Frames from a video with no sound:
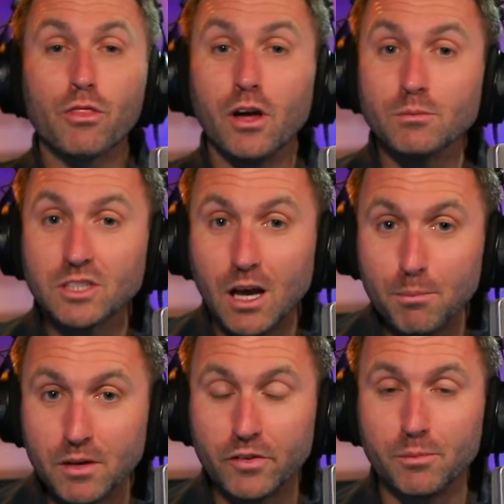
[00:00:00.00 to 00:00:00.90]
Thumbs
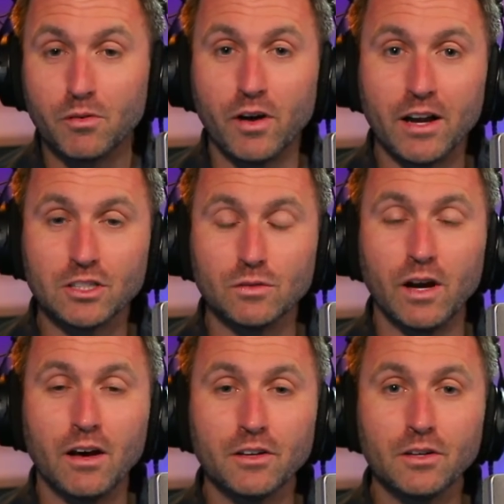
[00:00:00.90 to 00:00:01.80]
up if it provided you
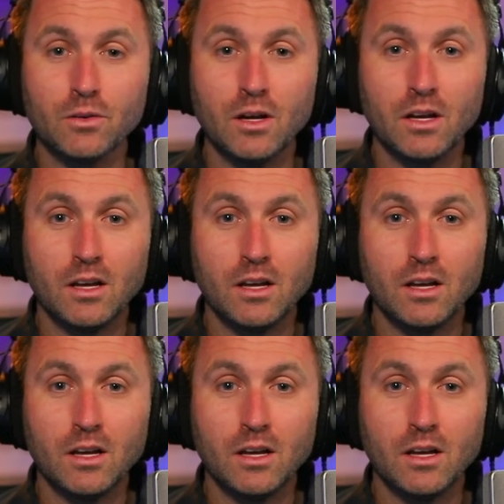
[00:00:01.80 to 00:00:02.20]
value,